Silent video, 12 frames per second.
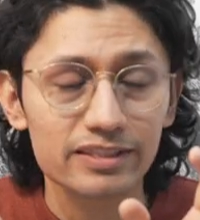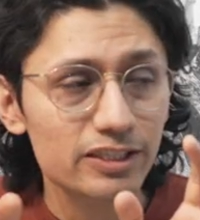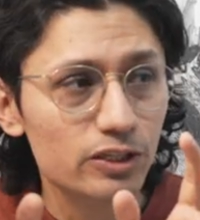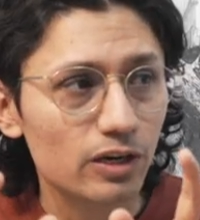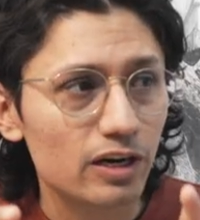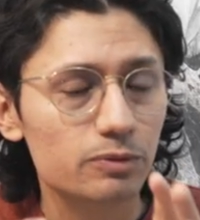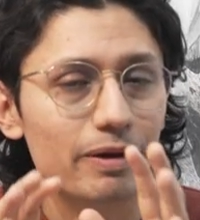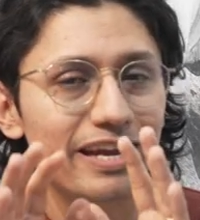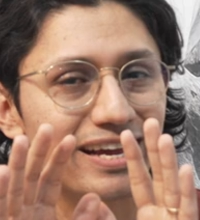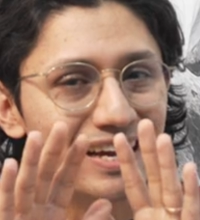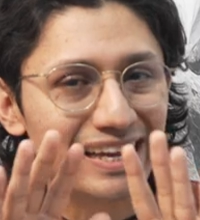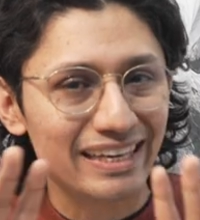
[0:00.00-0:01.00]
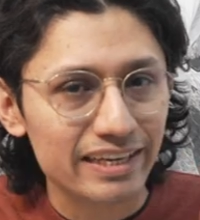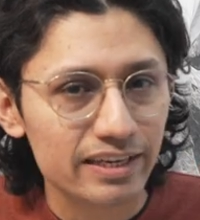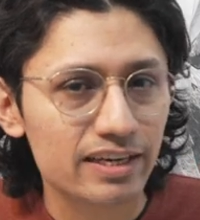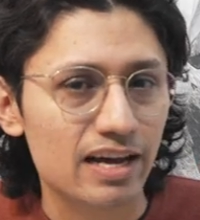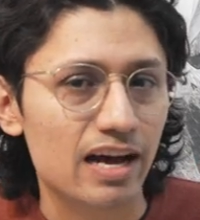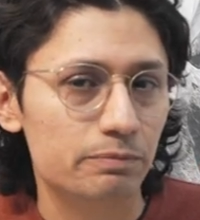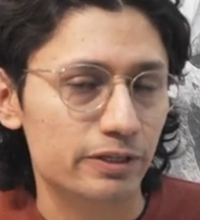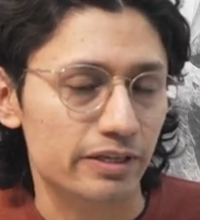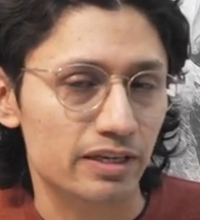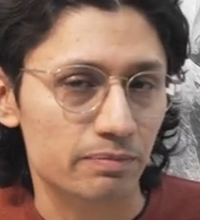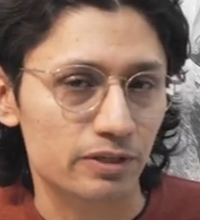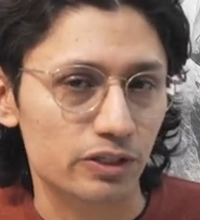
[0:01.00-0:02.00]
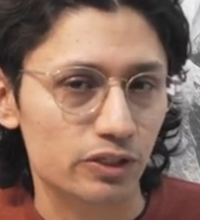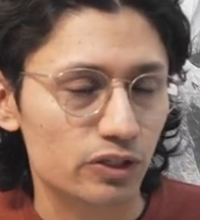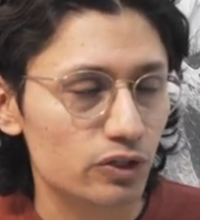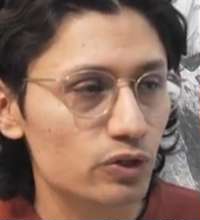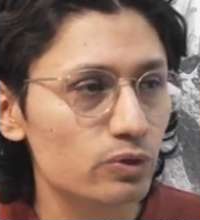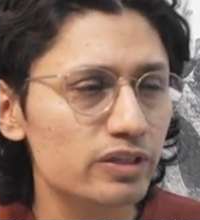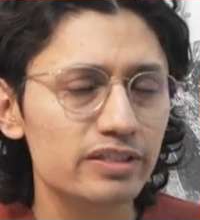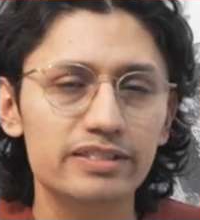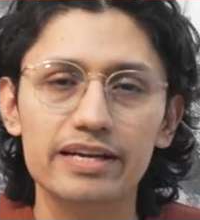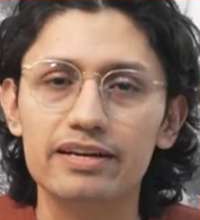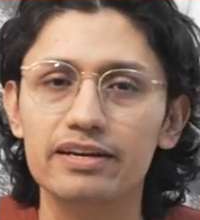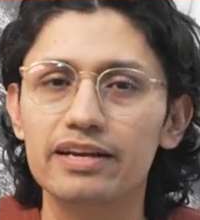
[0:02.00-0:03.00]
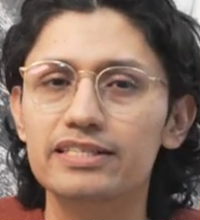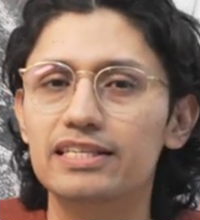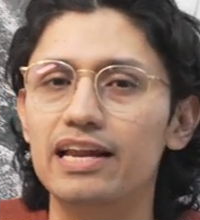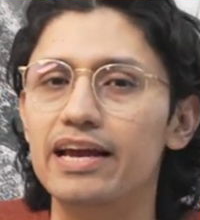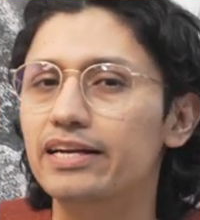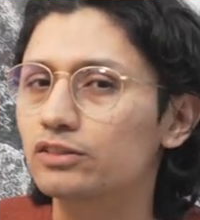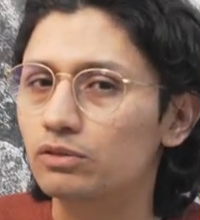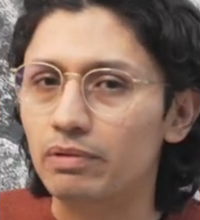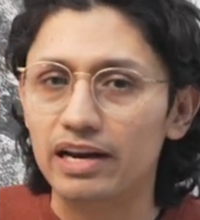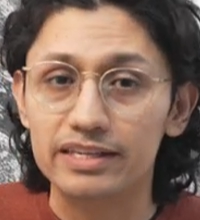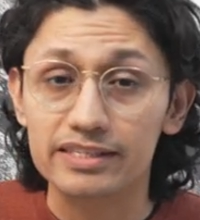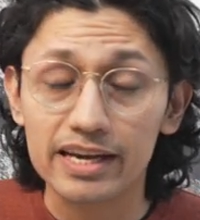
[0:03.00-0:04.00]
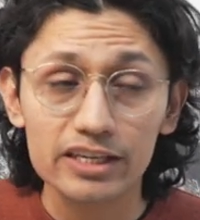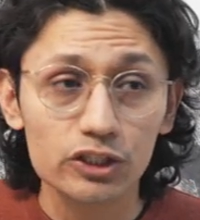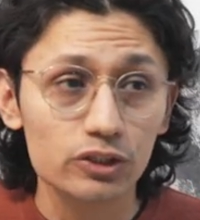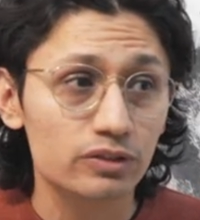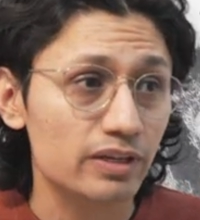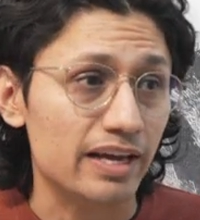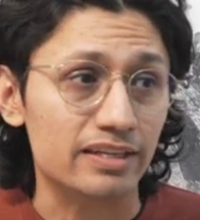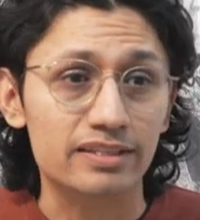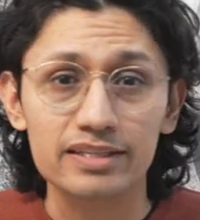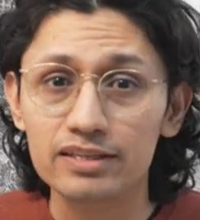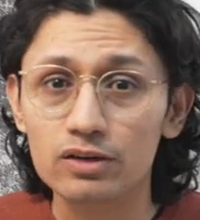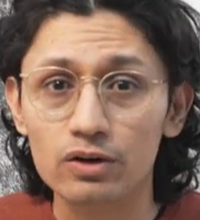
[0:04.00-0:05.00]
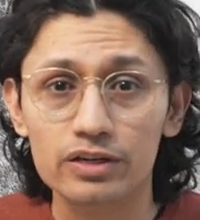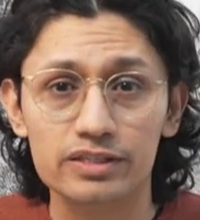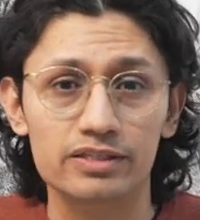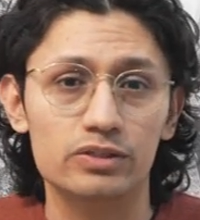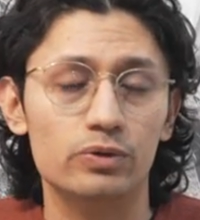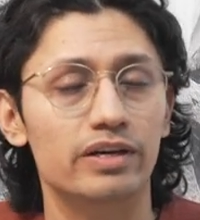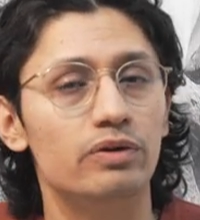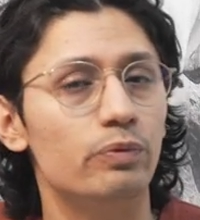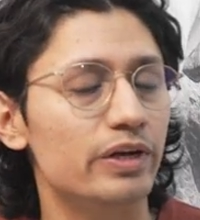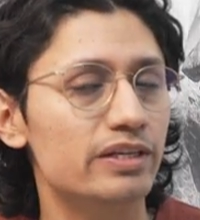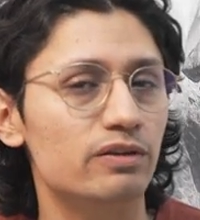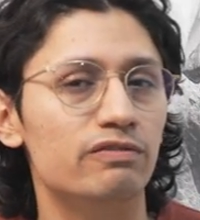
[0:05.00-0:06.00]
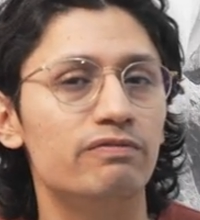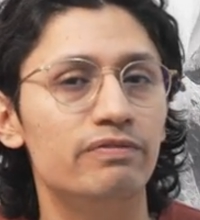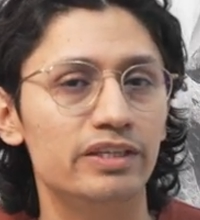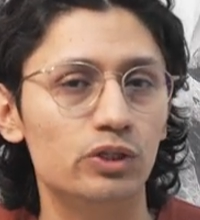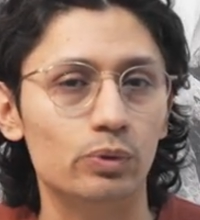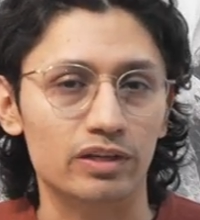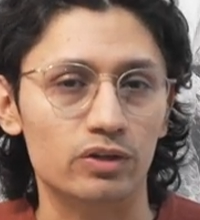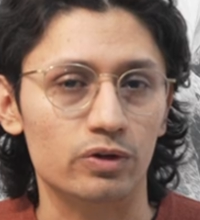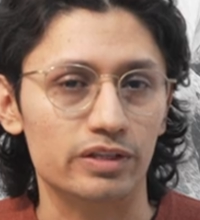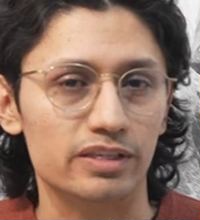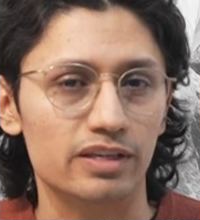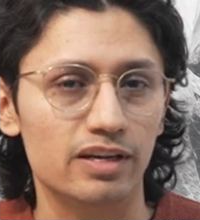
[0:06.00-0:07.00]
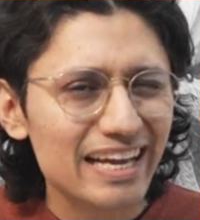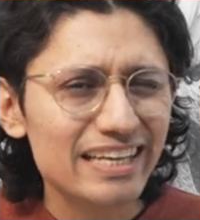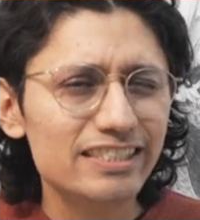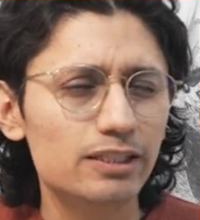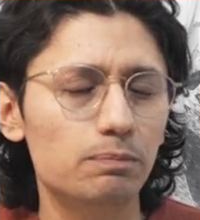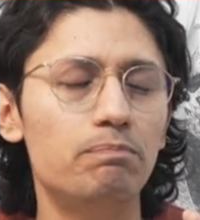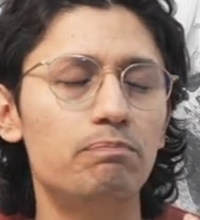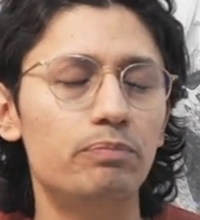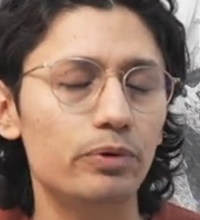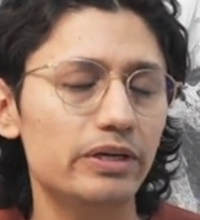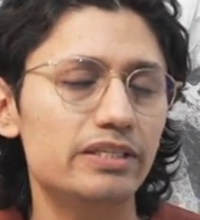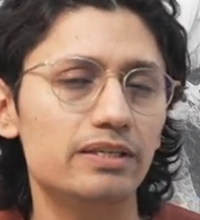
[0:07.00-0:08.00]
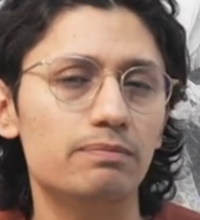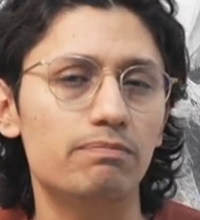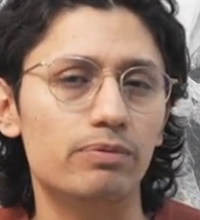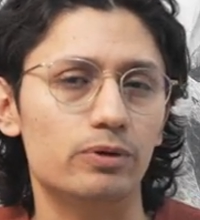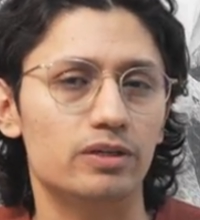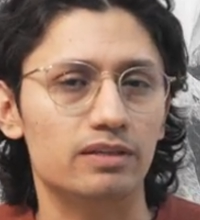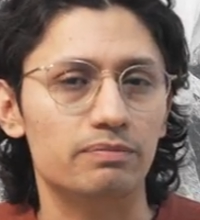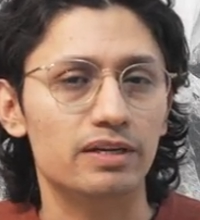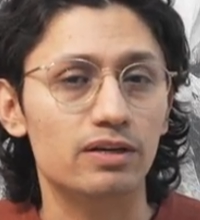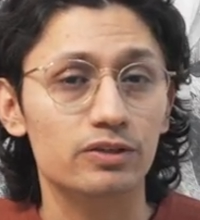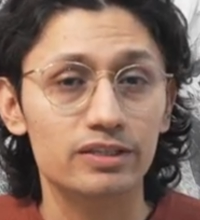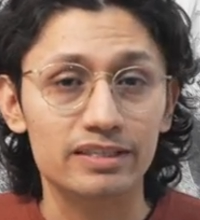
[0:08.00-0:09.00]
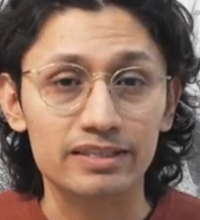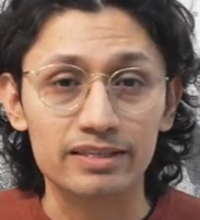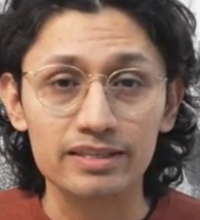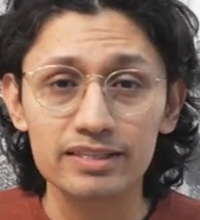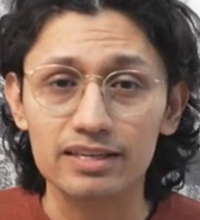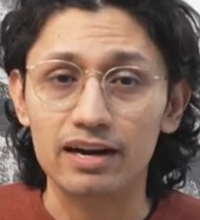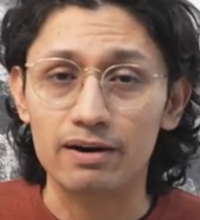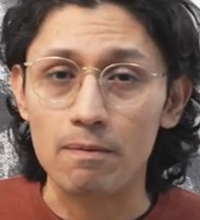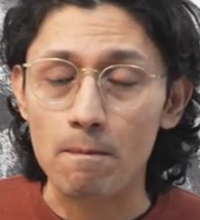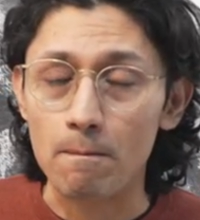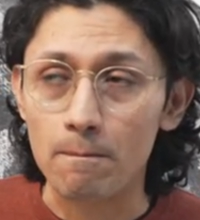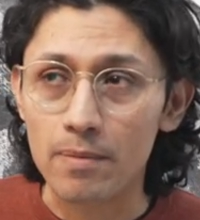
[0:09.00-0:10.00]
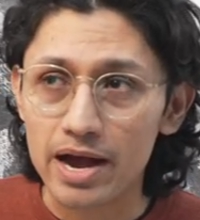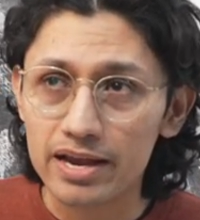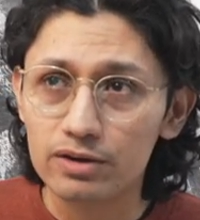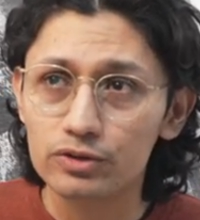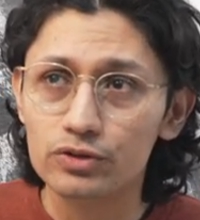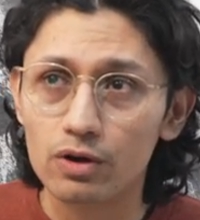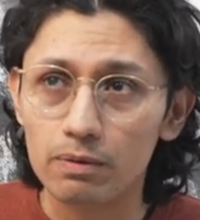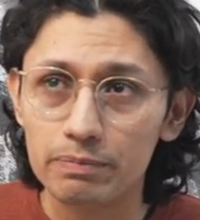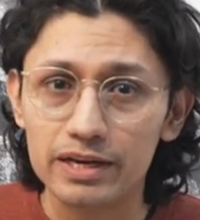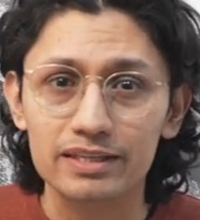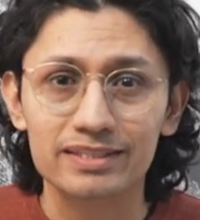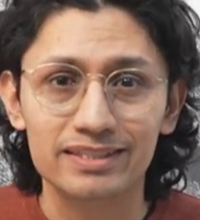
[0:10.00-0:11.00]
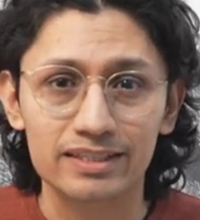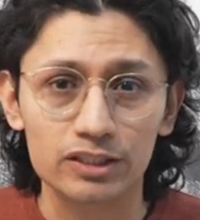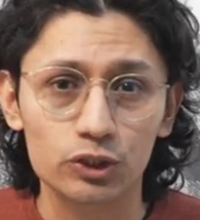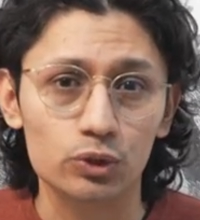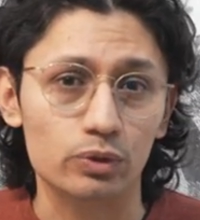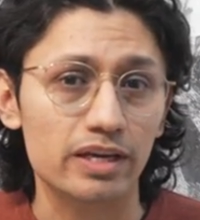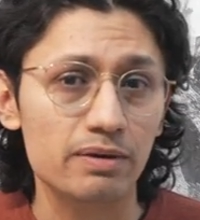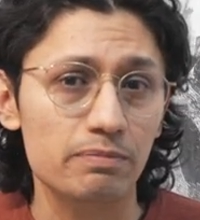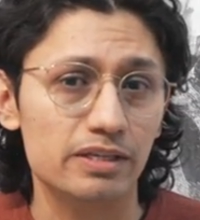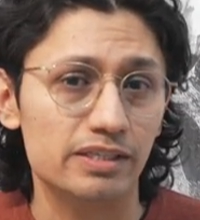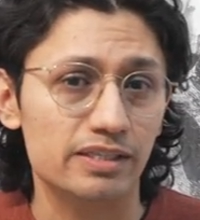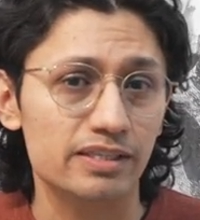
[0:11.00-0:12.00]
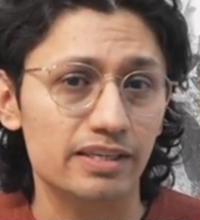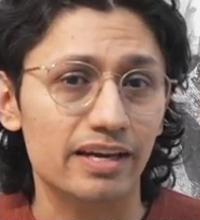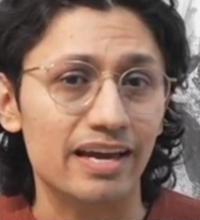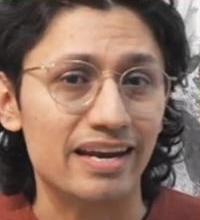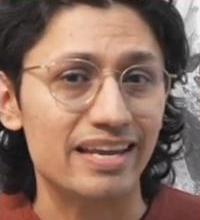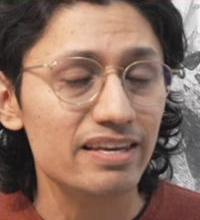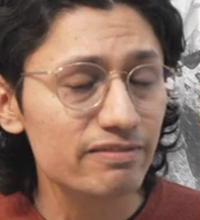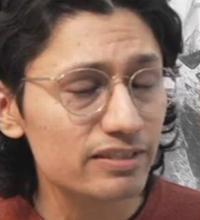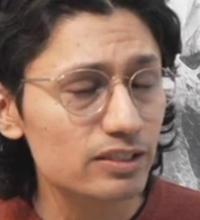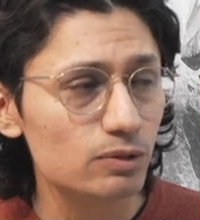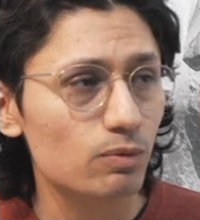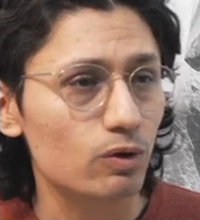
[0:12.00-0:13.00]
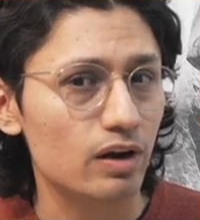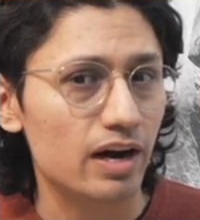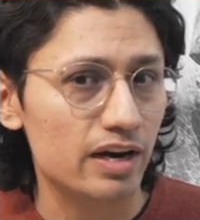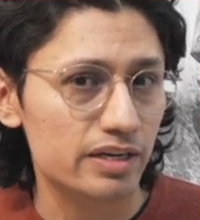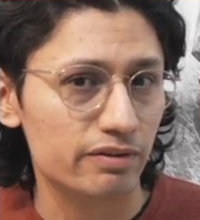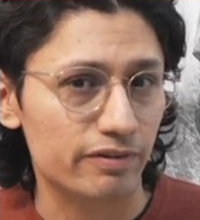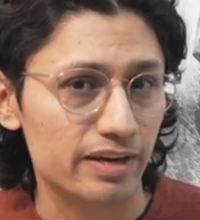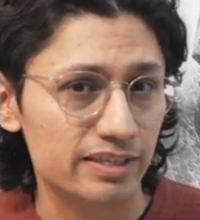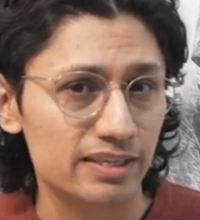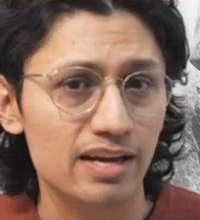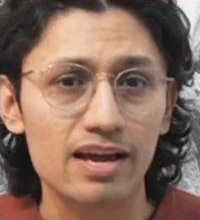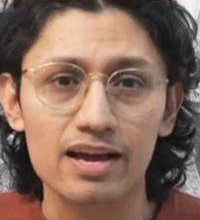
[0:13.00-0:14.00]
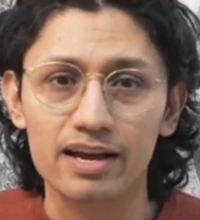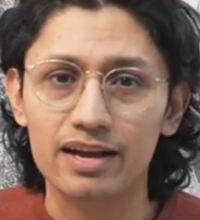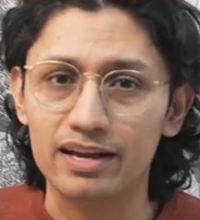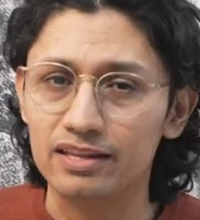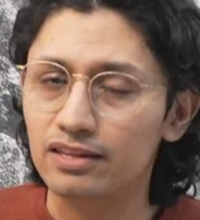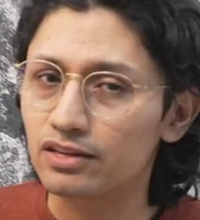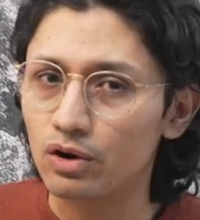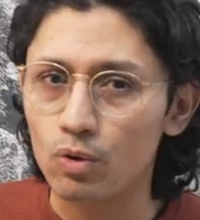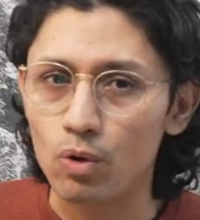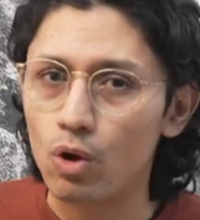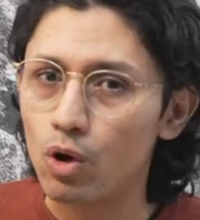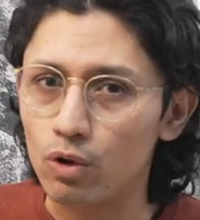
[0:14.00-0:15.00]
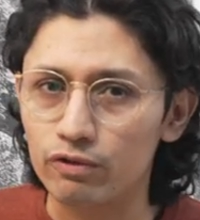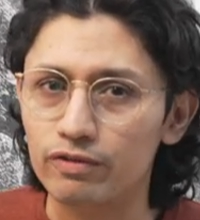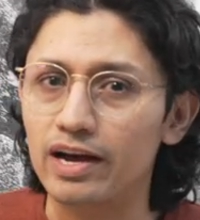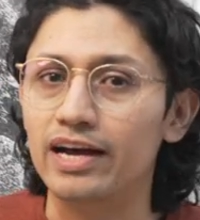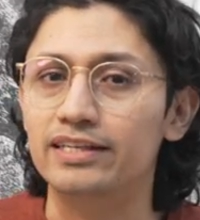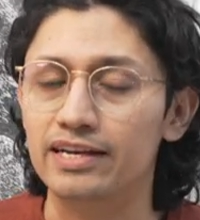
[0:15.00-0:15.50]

It starts by cleaning up the images, using techniques like normalization and denoising to get rid of visual noise. That's pretty important because these are microscopic tissue images and even small artifacts can throw off a